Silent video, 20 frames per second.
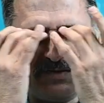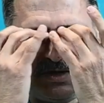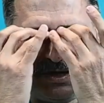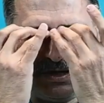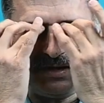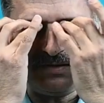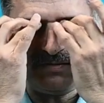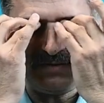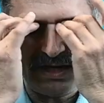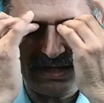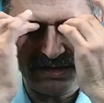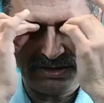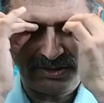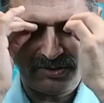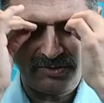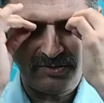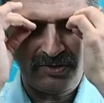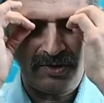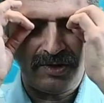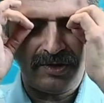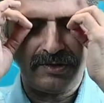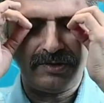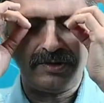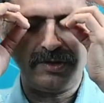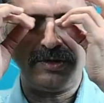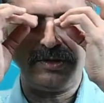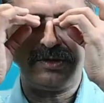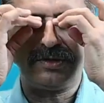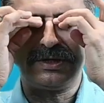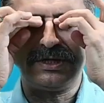will give rise to
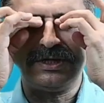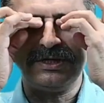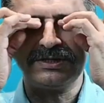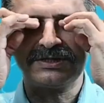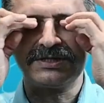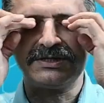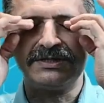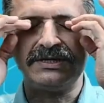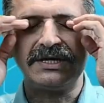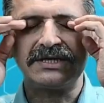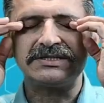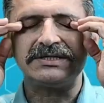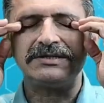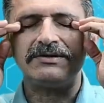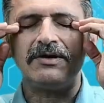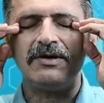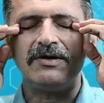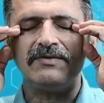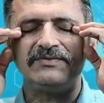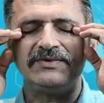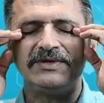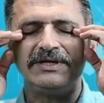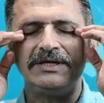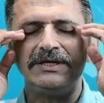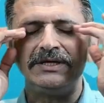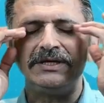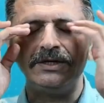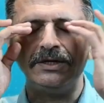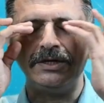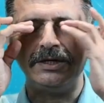reduction of
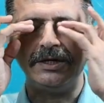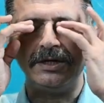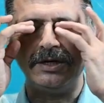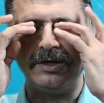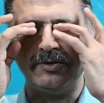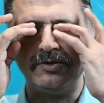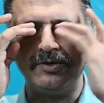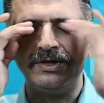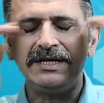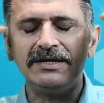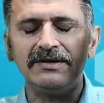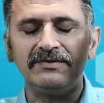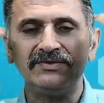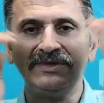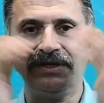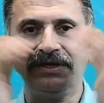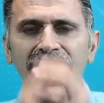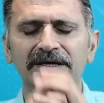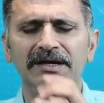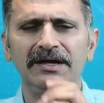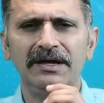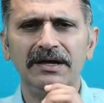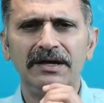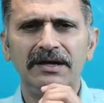the hooding of the